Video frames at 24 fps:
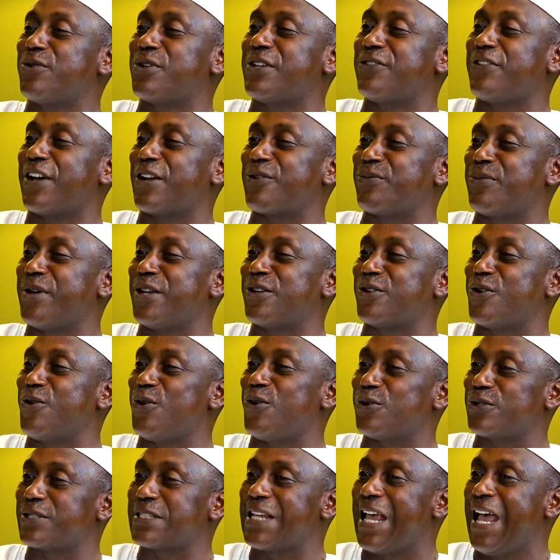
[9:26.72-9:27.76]
development
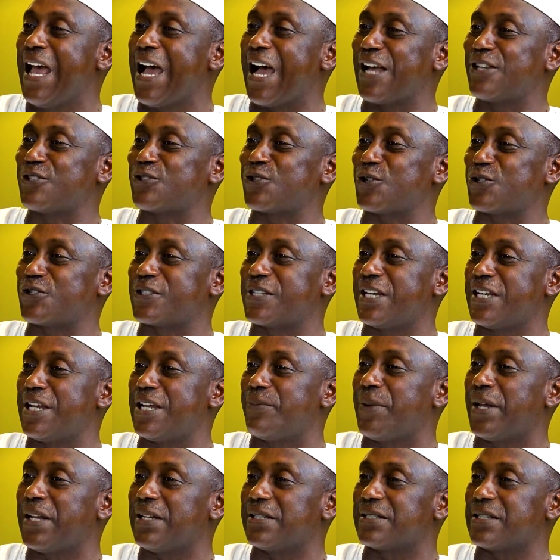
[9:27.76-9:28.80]
goals and
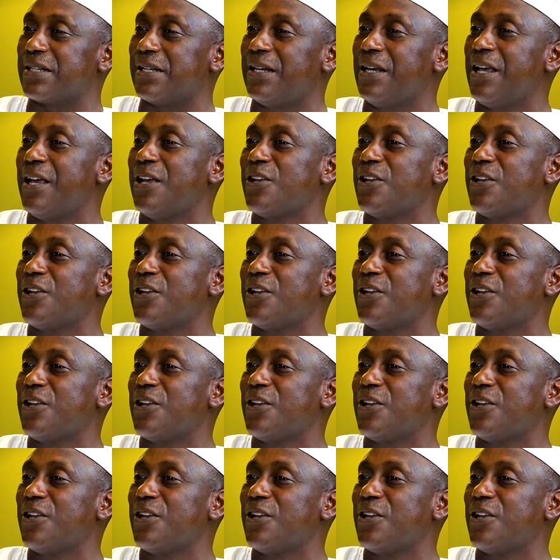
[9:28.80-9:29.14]
sustainability.